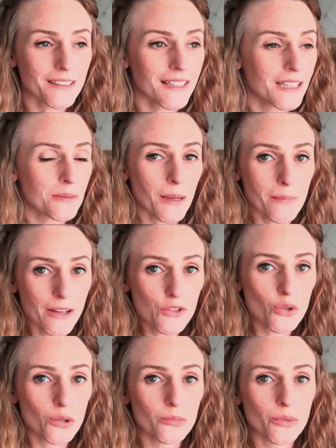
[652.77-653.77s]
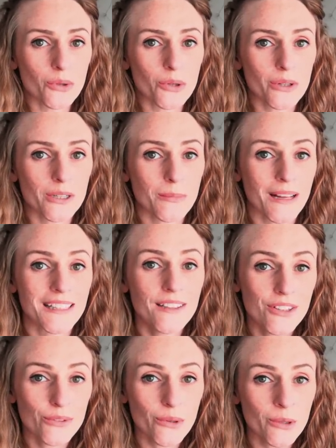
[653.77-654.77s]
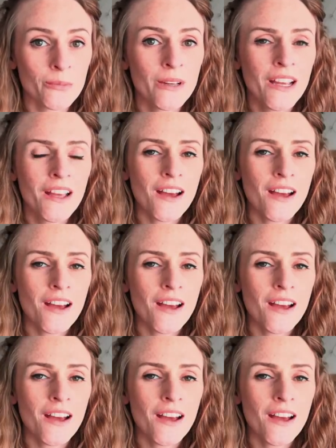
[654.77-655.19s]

like in my bedroom or in my living room,